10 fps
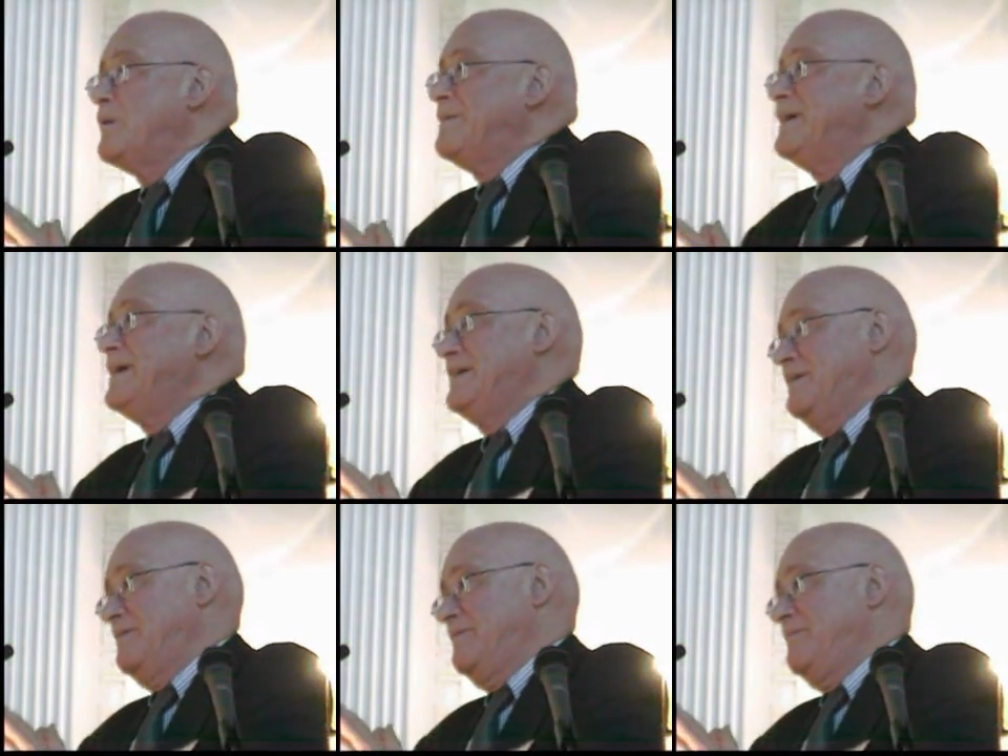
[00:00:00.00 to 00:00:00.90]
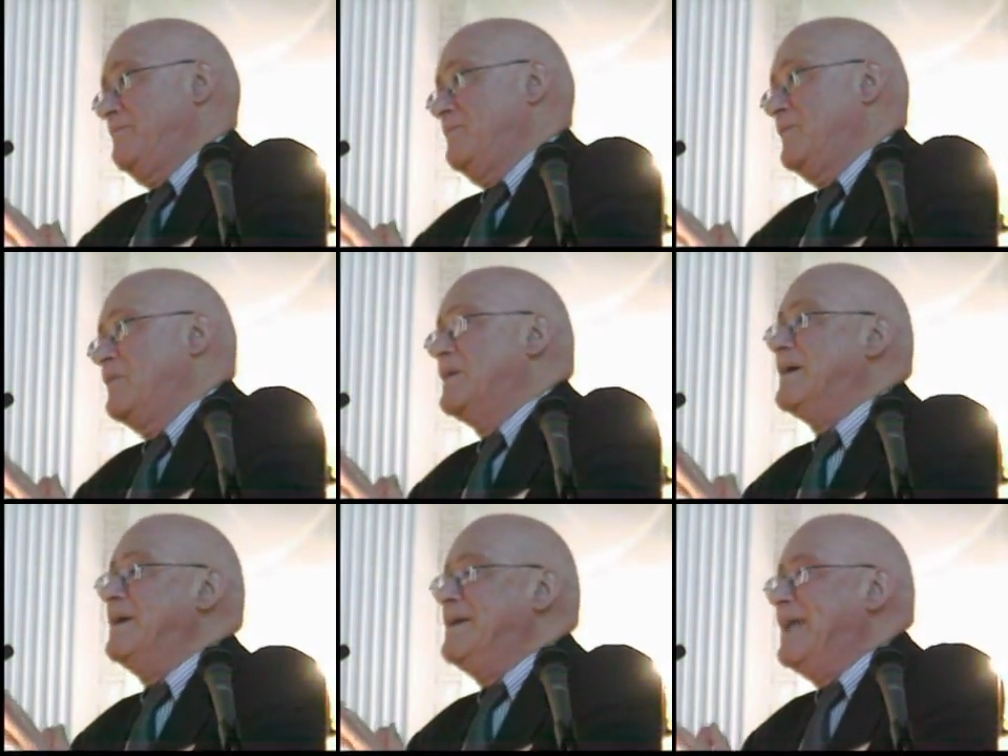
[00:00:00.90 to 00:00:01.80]
within
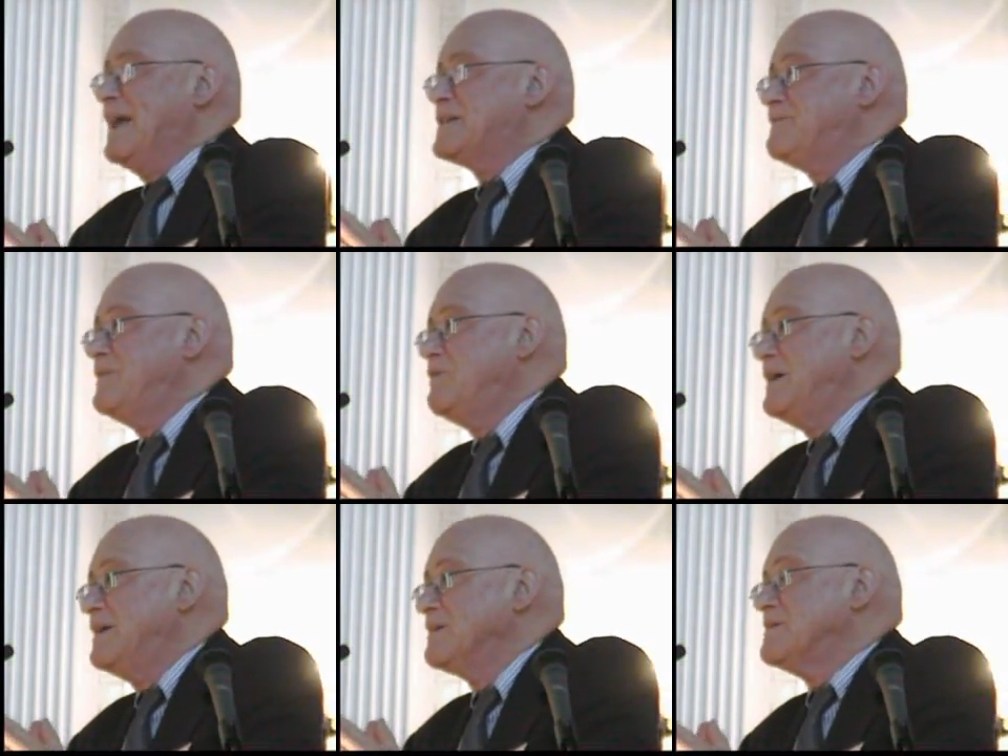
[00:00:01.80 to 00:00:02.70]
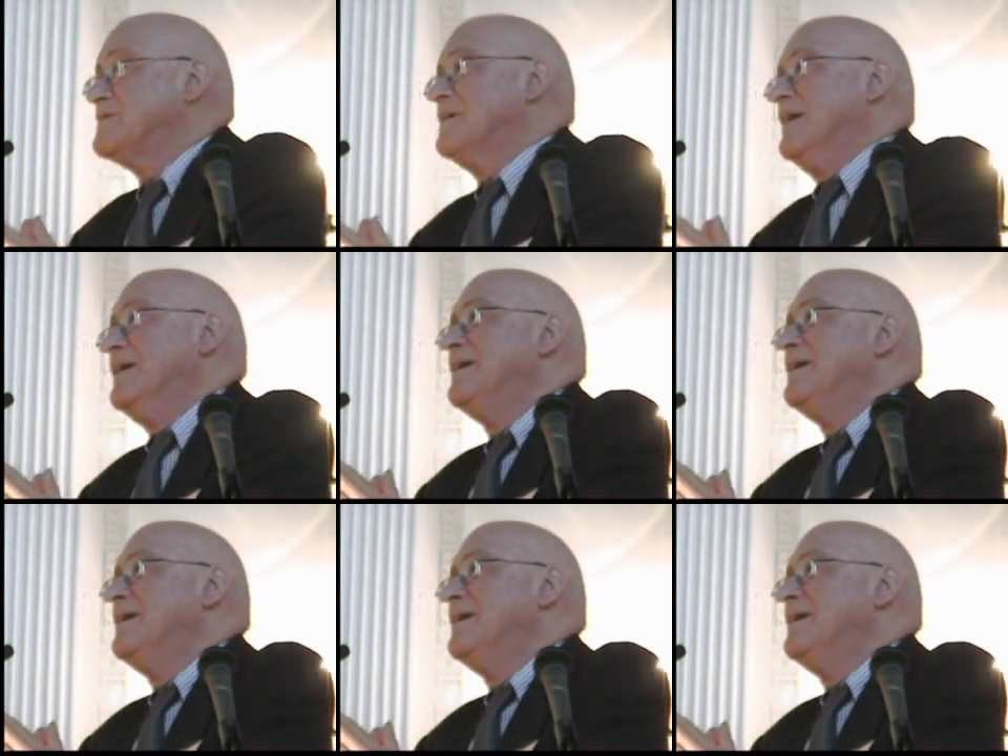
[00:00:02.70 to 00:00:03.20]
the next few years,